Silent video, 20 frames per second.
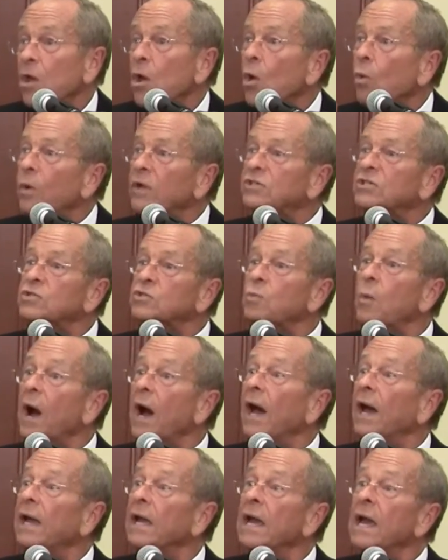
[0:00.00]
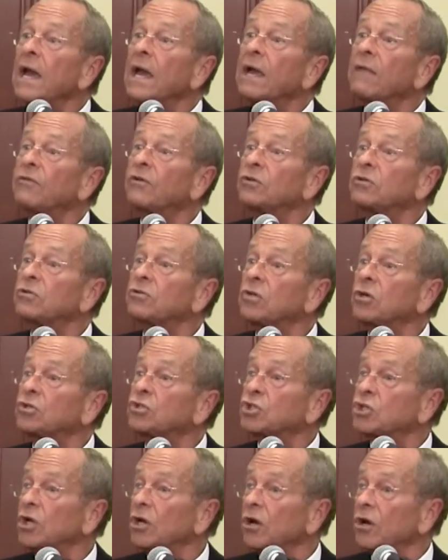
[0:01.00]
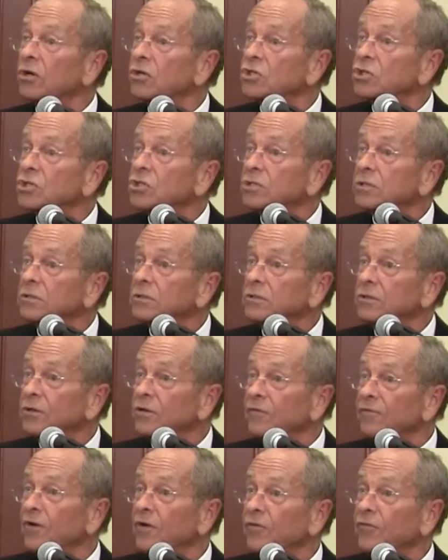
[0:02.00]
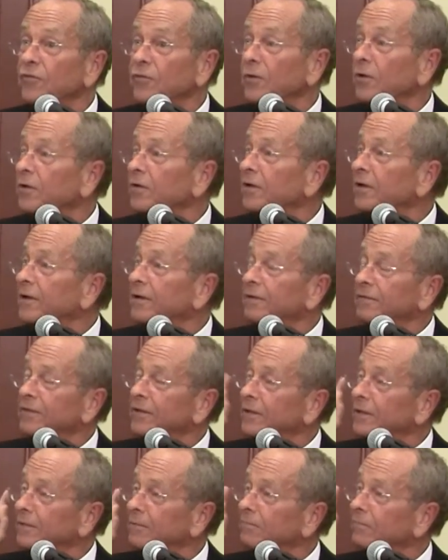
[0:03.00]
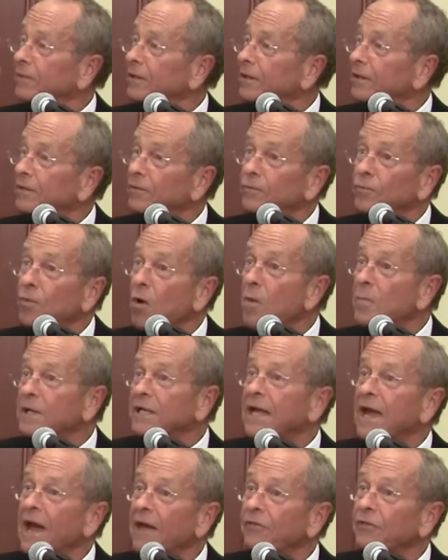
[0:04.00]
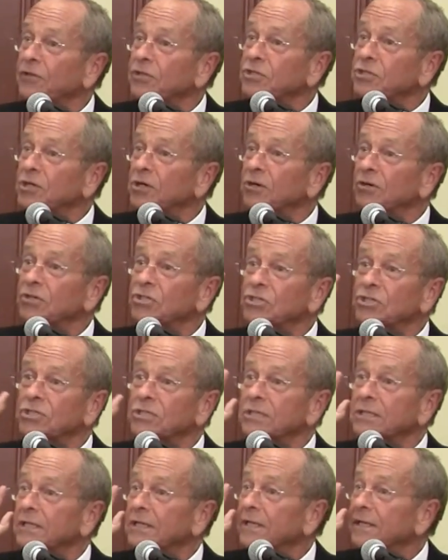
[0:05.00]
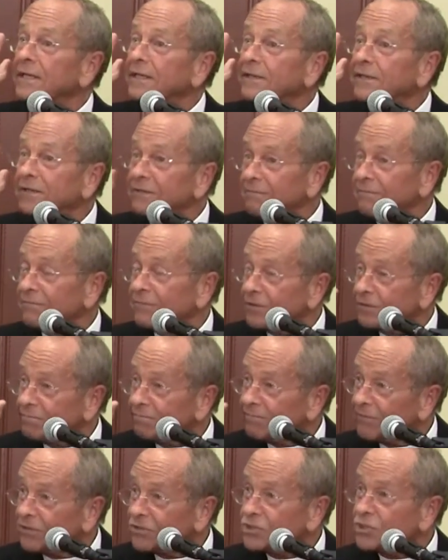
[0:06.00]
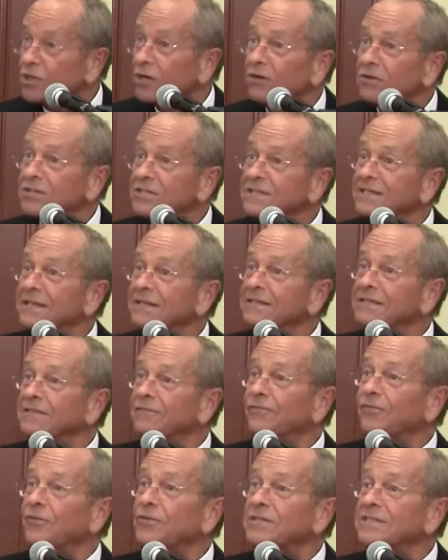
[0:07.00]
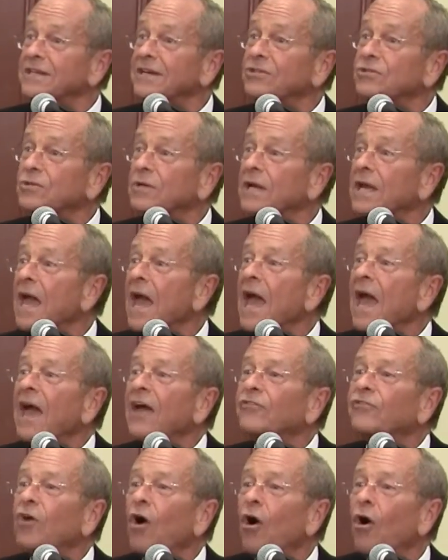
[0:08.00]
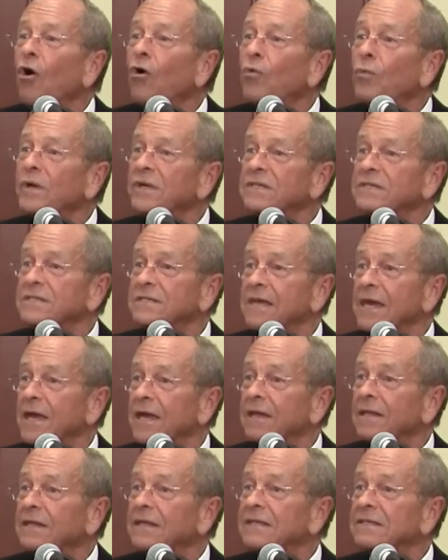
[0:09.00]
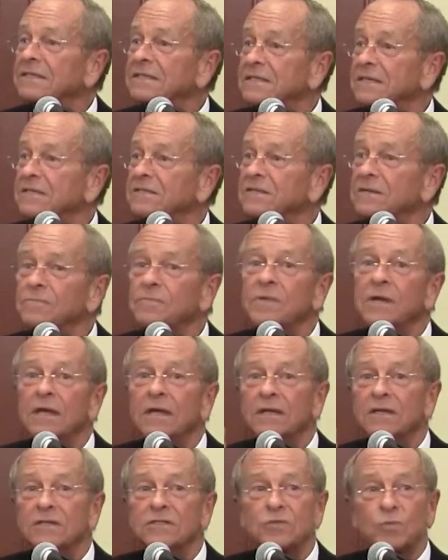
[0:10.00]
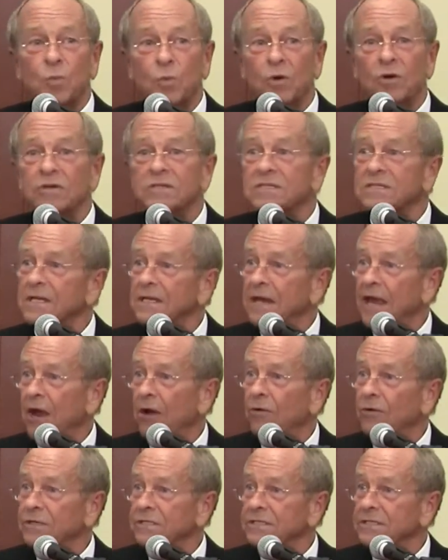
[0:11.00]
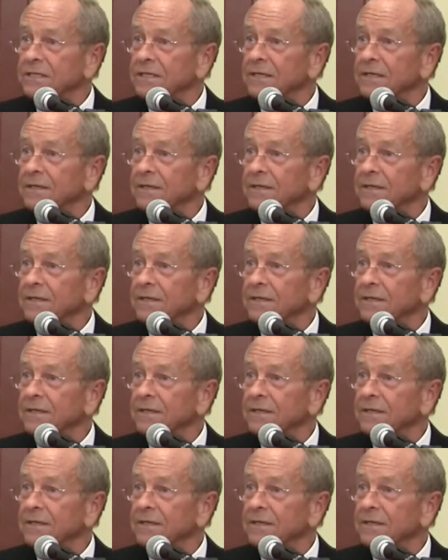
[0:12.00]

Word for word: Which is why the, the church, universal, the, the, the Roman Catholic Church, the, the, the church since the first century, has always said that schism is worse than heresy.